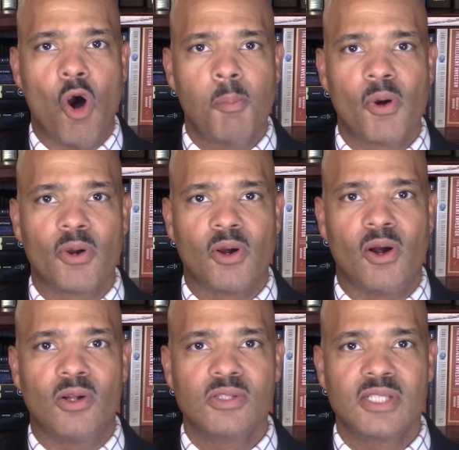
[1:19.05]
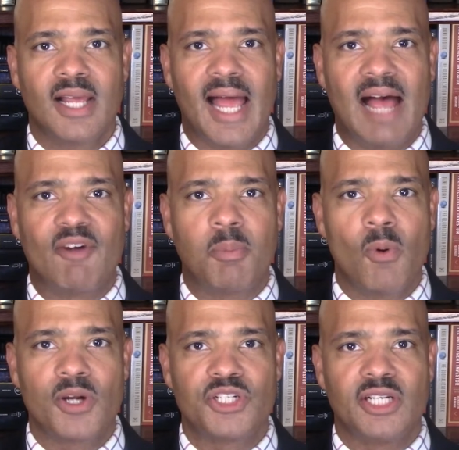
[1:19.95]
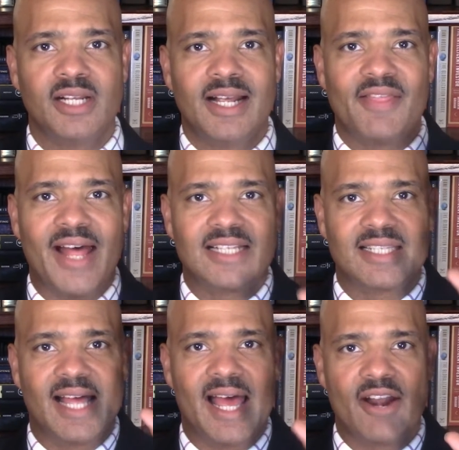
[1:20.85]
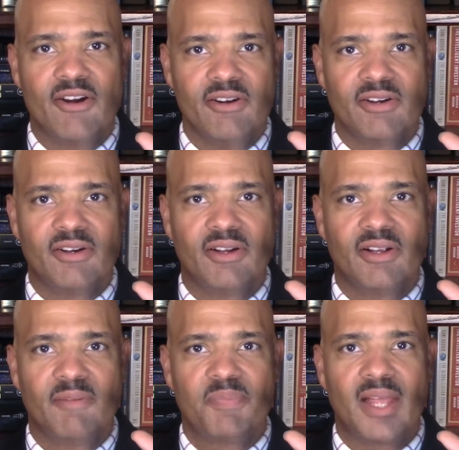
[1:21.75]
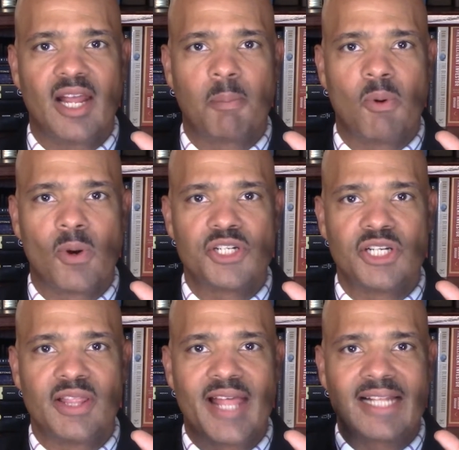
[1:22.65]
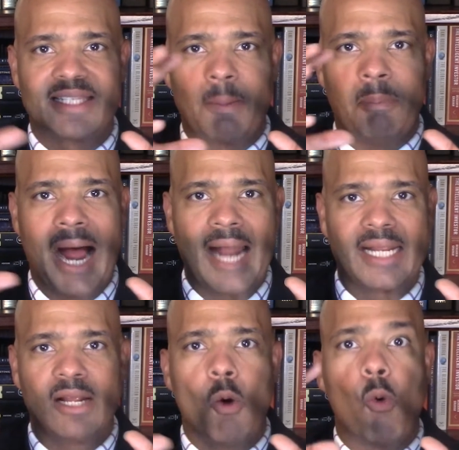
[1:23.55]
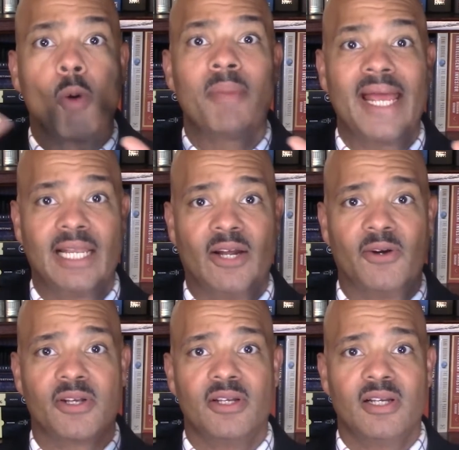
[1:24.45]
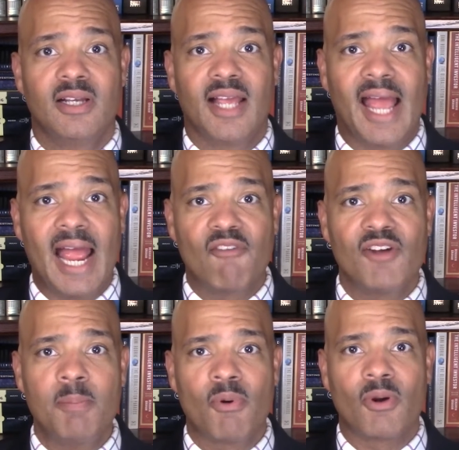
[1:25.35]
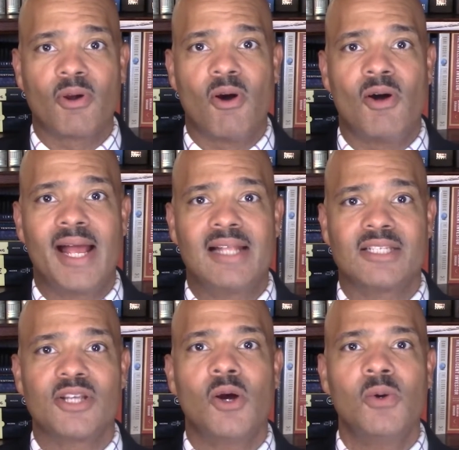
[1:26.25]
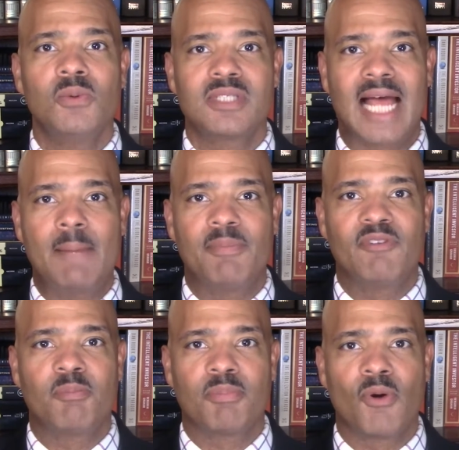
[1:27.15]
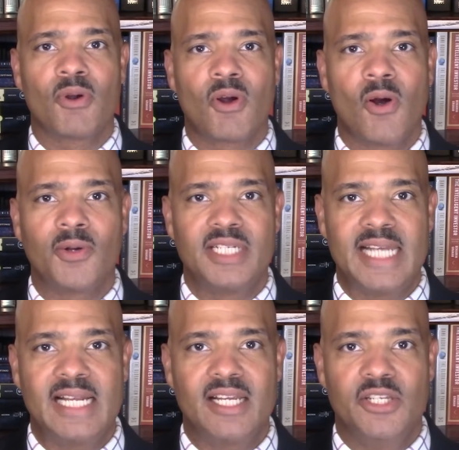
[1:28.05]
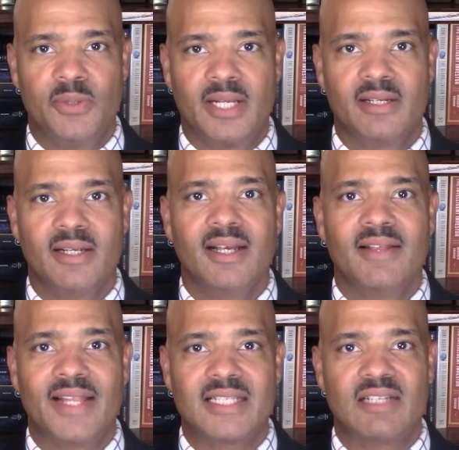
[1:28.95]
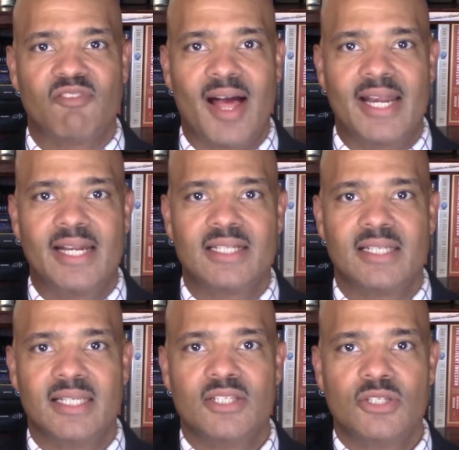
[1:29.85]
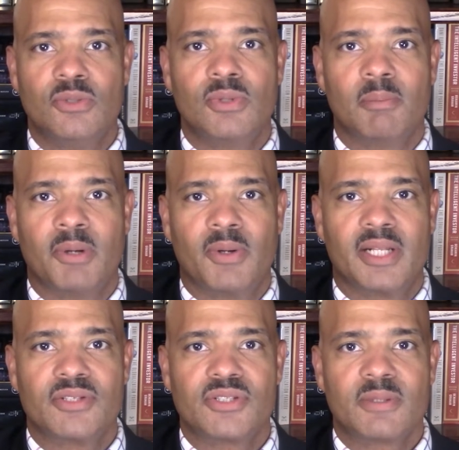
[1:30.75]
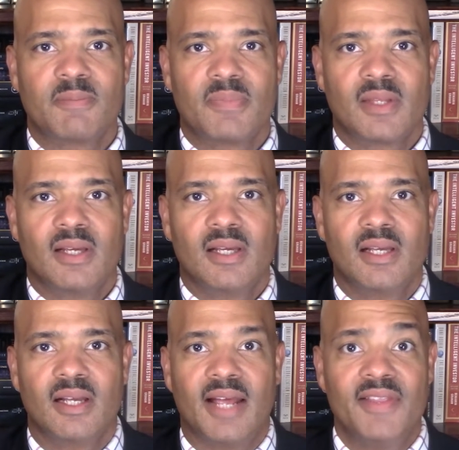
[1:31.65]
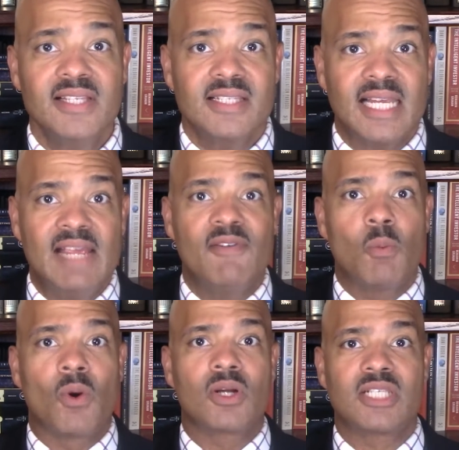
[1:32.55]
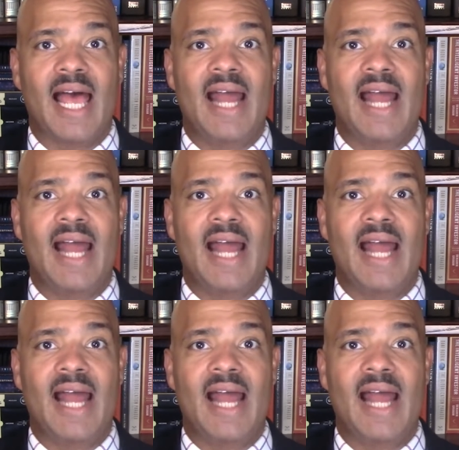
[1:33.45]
protocols have a portion that's the header and a portion that's the body or payload. Every protocol has its own type of protocol data unit that's divided into these two components. And this even works at